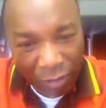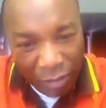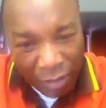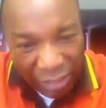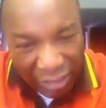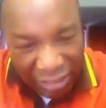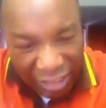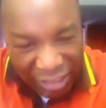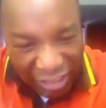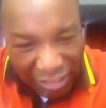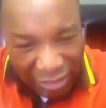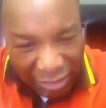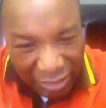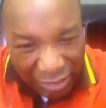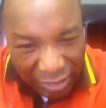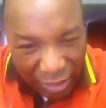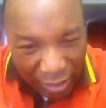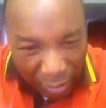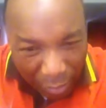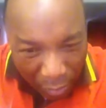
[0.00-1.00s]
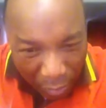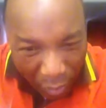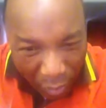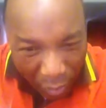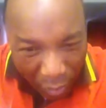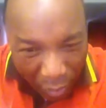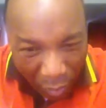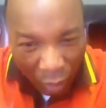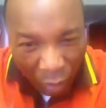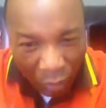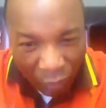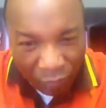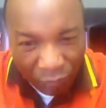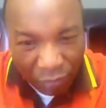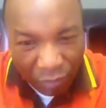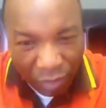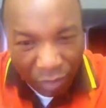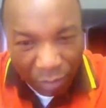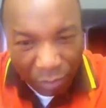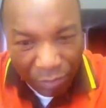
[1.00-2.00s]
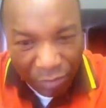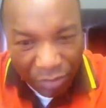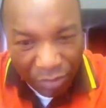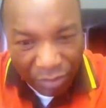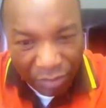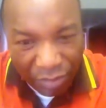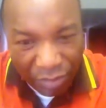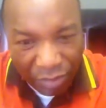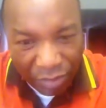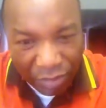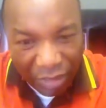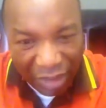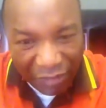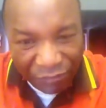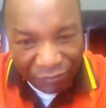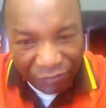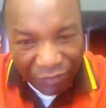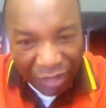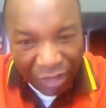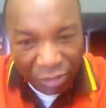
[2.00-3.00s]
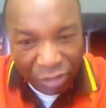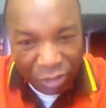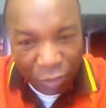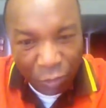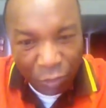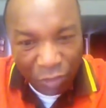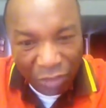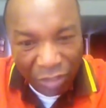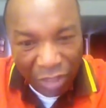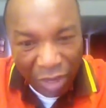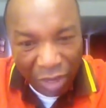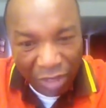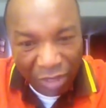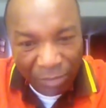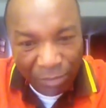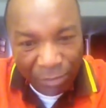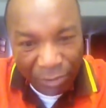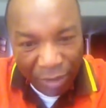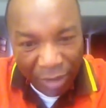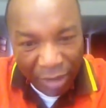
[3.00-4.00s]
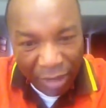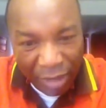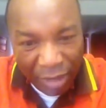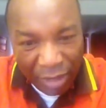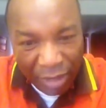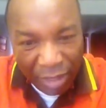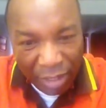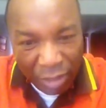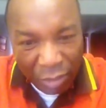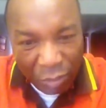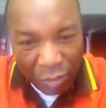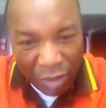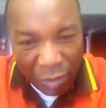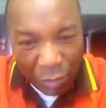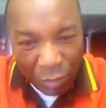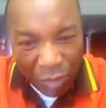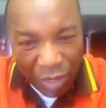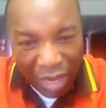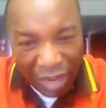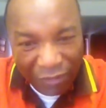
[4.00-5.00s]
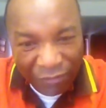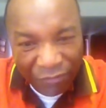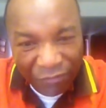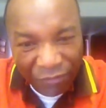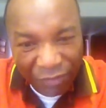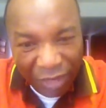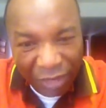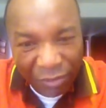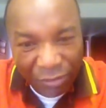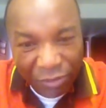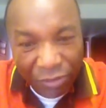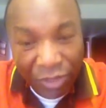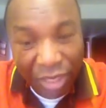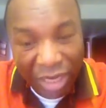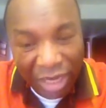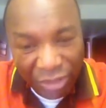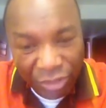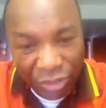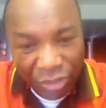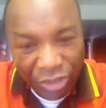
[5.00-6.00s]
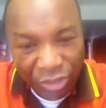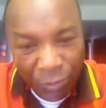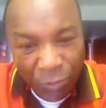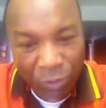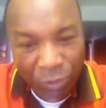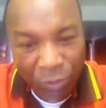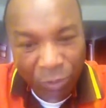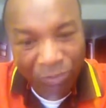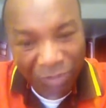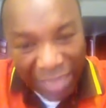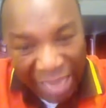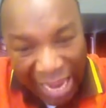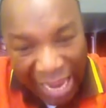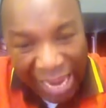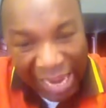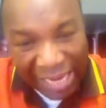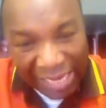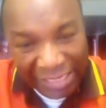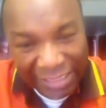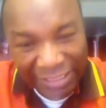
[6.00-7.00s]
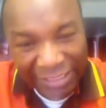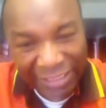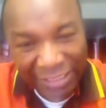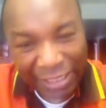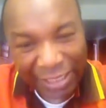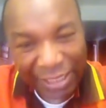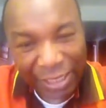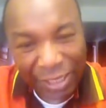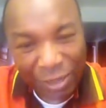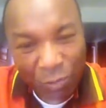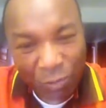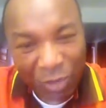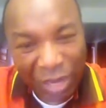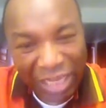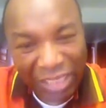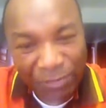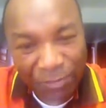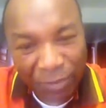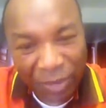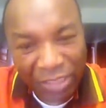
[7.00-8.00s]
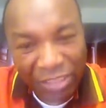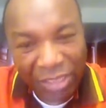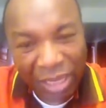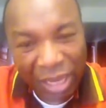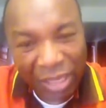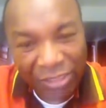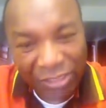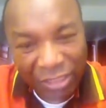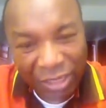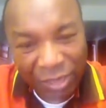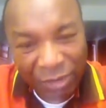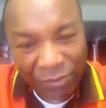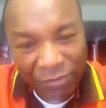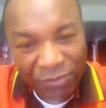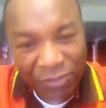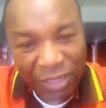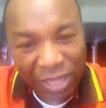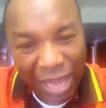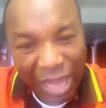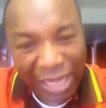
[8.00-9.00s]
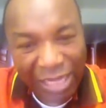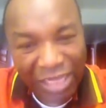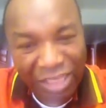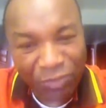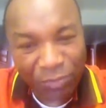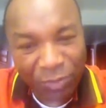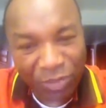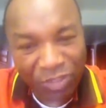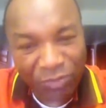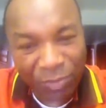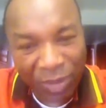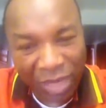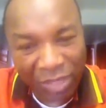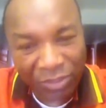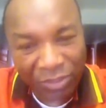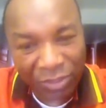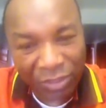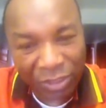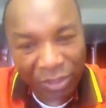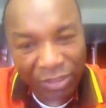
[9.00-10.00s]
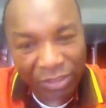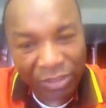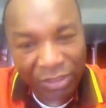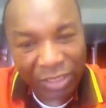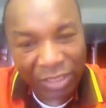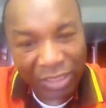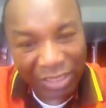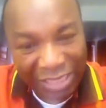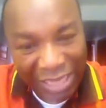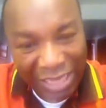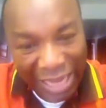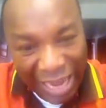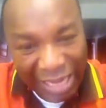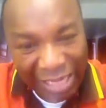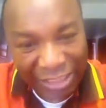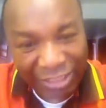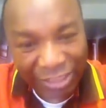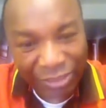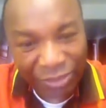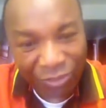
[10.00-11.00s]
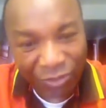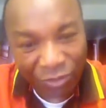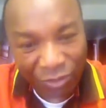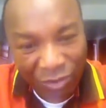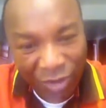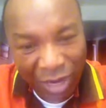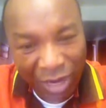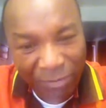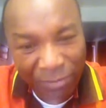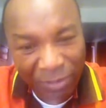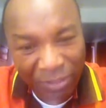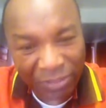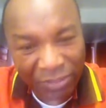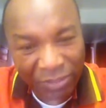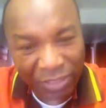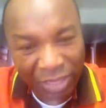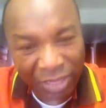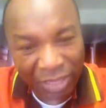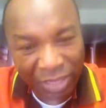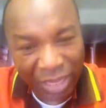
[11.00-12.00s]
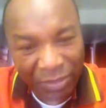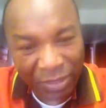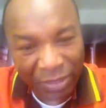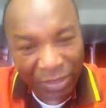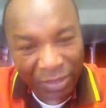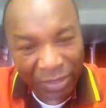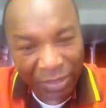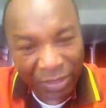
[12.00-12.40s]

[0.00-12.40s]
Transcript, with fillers: it is more of communion and fellowship with God in prayer when we have relationship with him. Yes. We express ourselves and he speaks back to us. Yes, you are right, Pastor Kevin.